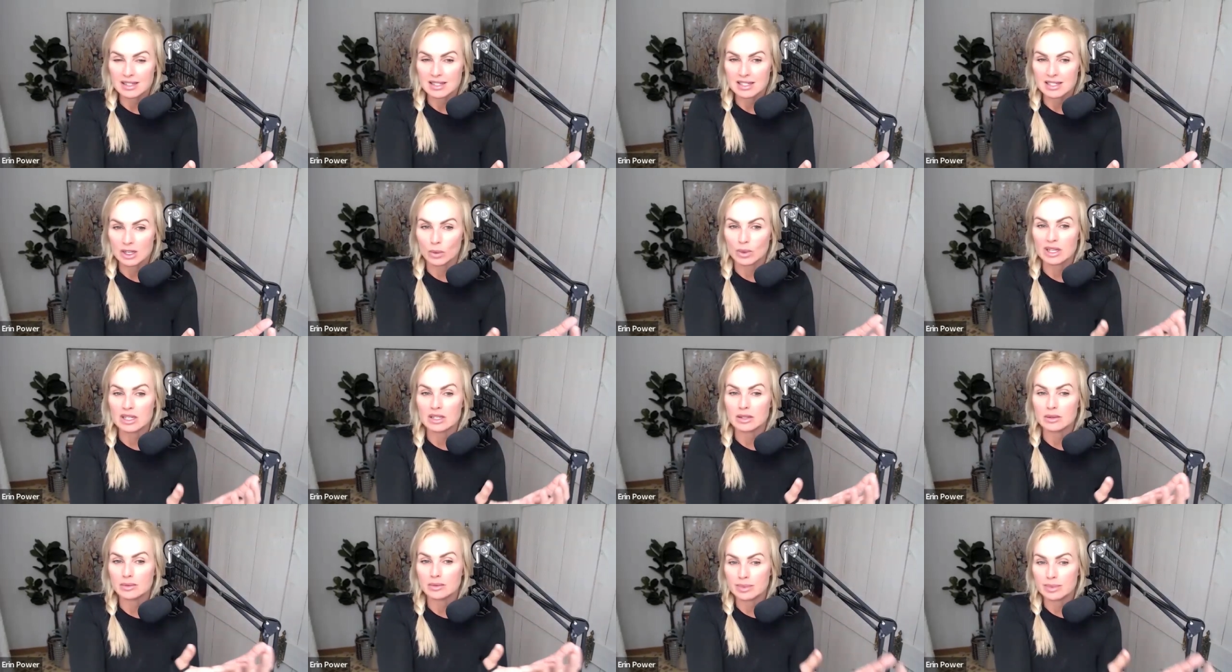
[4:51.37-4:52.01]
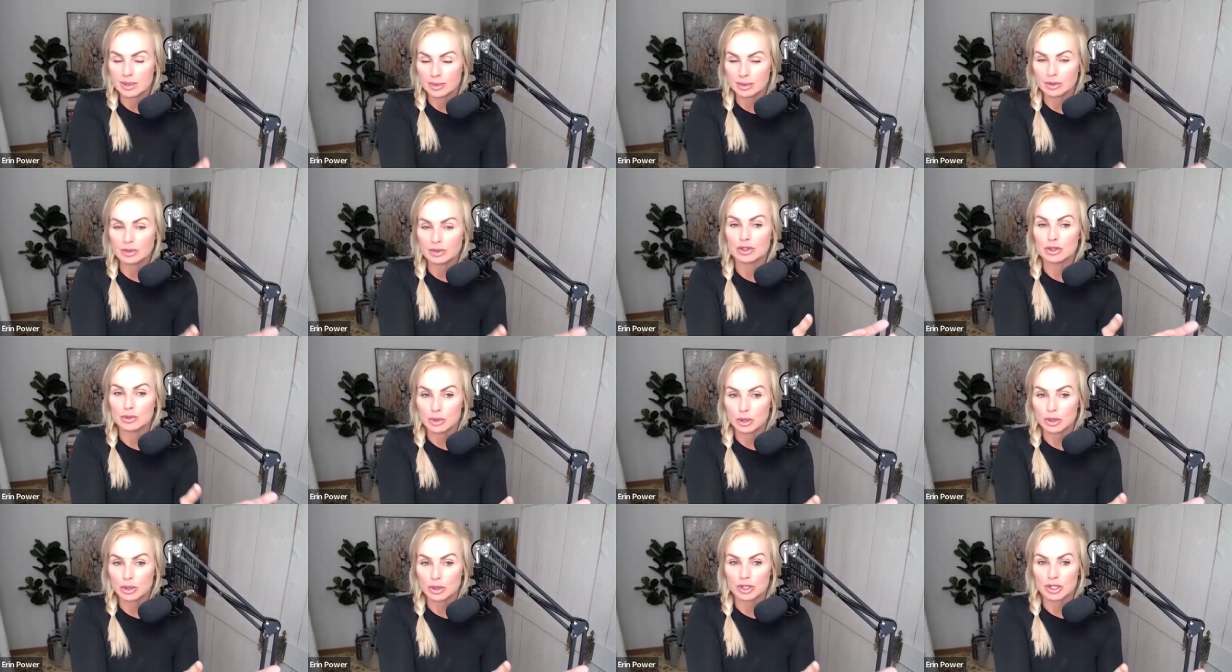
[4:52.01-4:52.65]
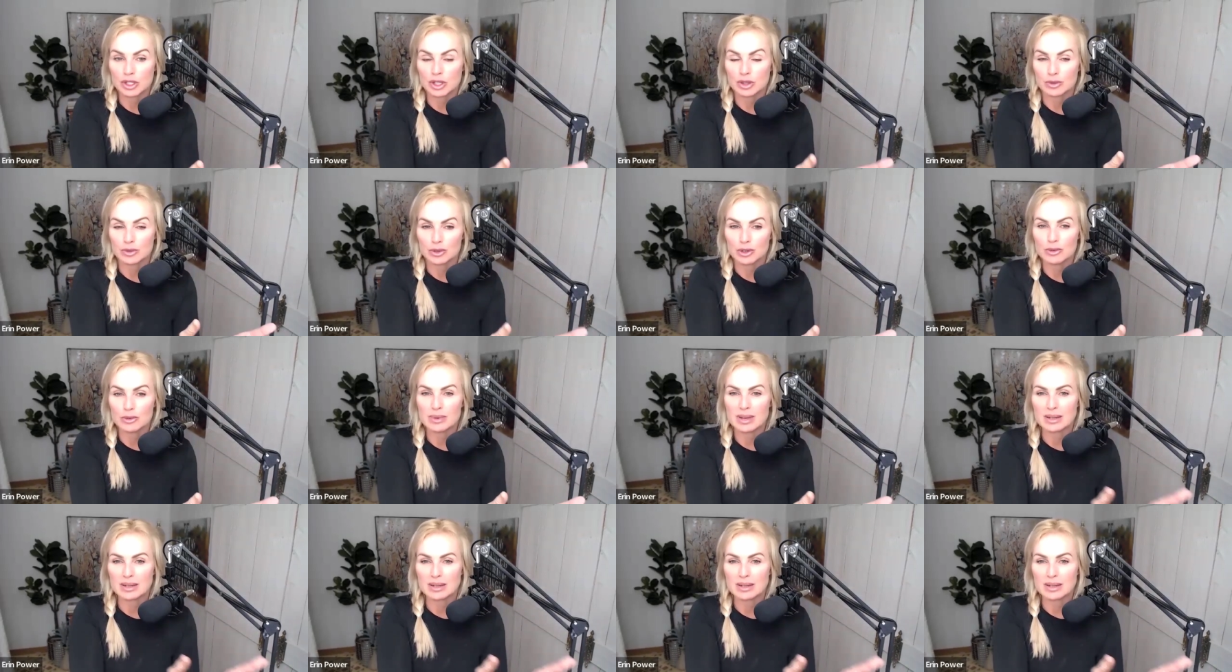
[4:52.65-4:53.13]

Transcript: So we people do push through.